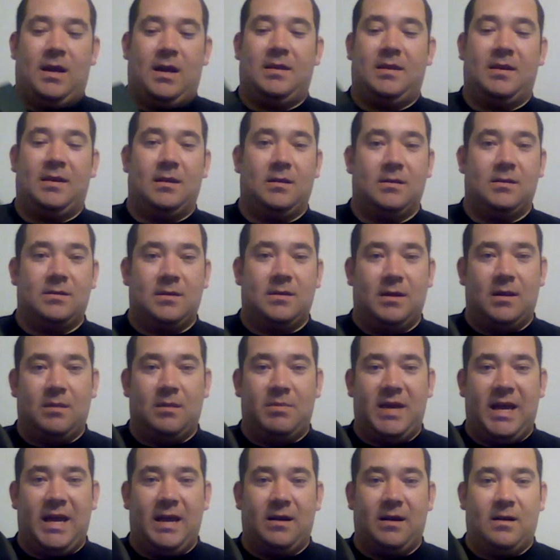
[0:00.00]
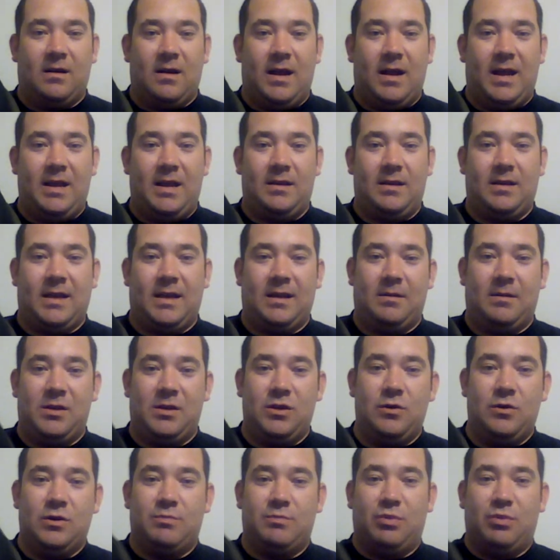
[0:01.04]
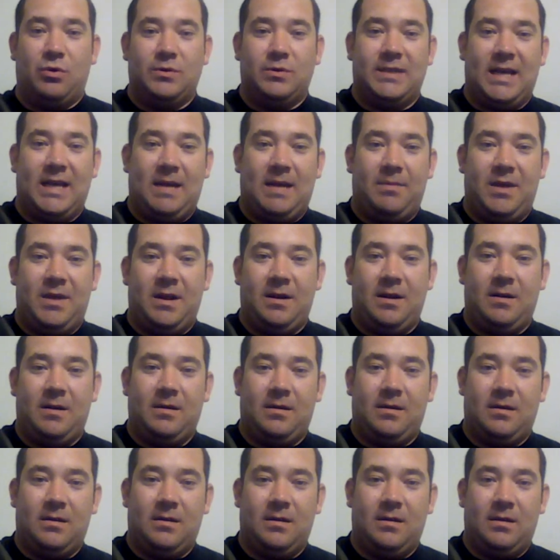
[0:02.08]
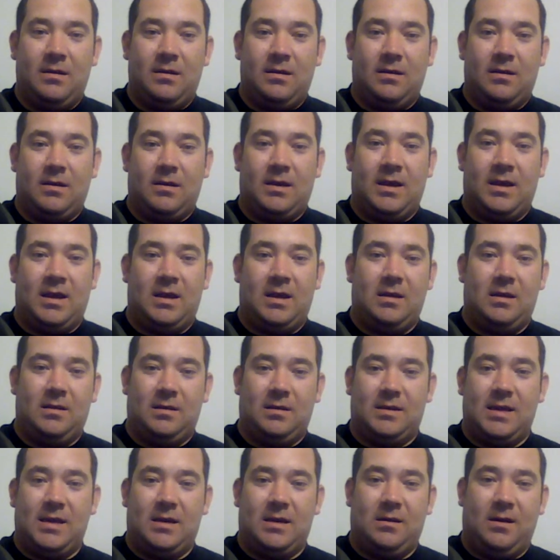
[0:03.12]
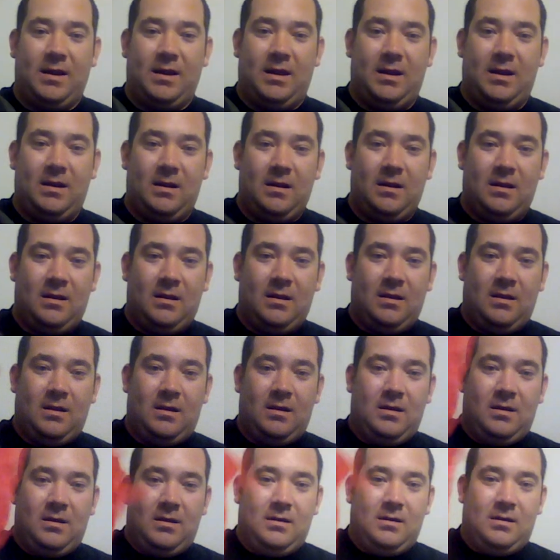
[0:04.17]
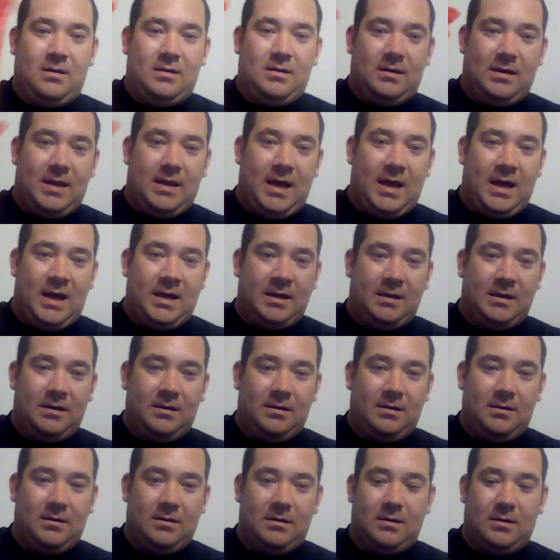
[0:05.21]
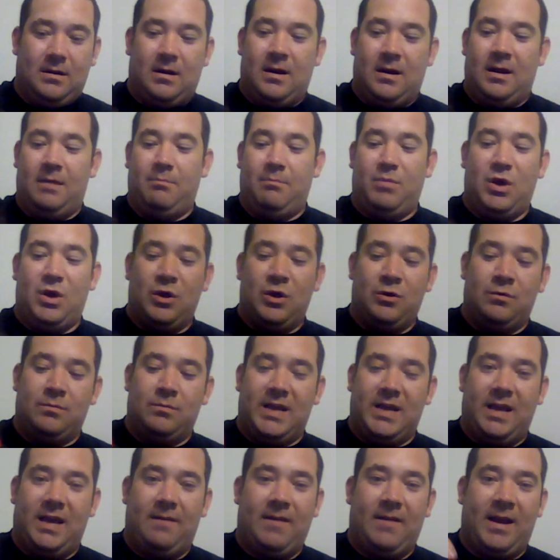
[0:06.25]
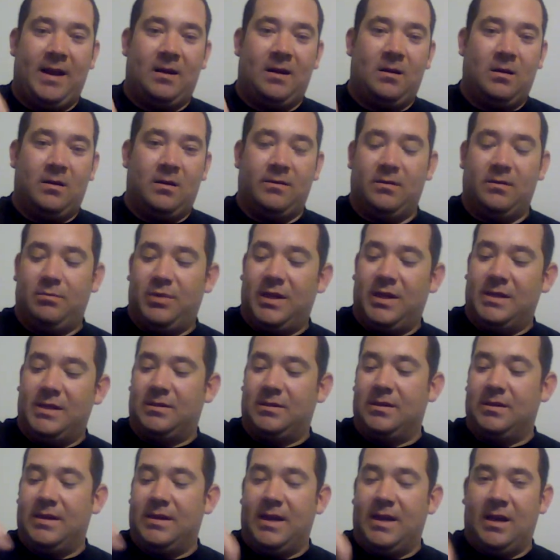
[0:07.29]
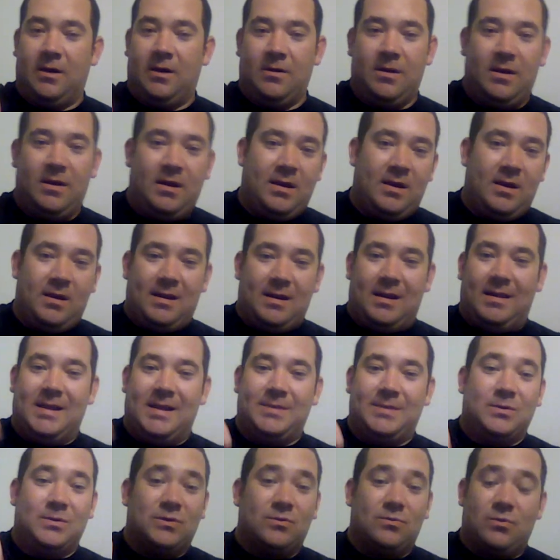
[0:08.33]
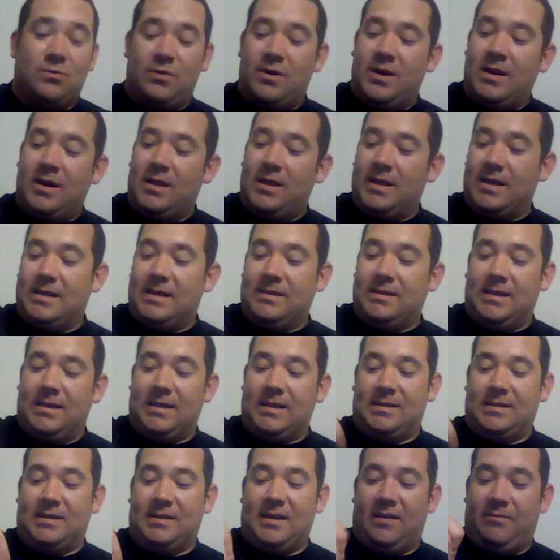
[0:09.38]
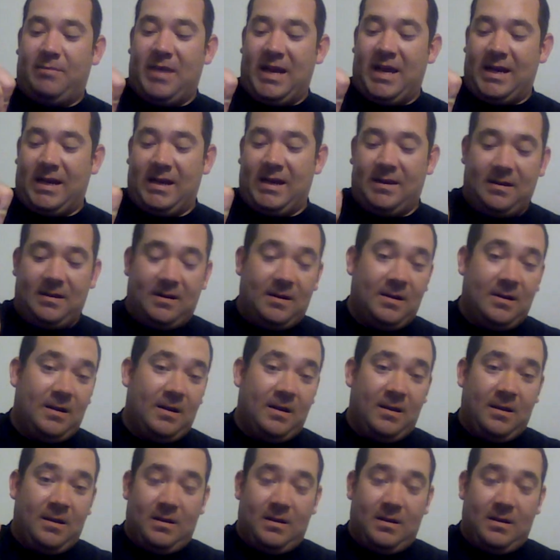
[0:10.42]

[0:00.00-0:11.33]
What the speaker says: I think it looks good on the back, alright? You got a huge pull tab there. Okay, you take your hit, done. Alright, boom, dead rag all over the place, good to go. Now this one's really easy to get stuff back in there.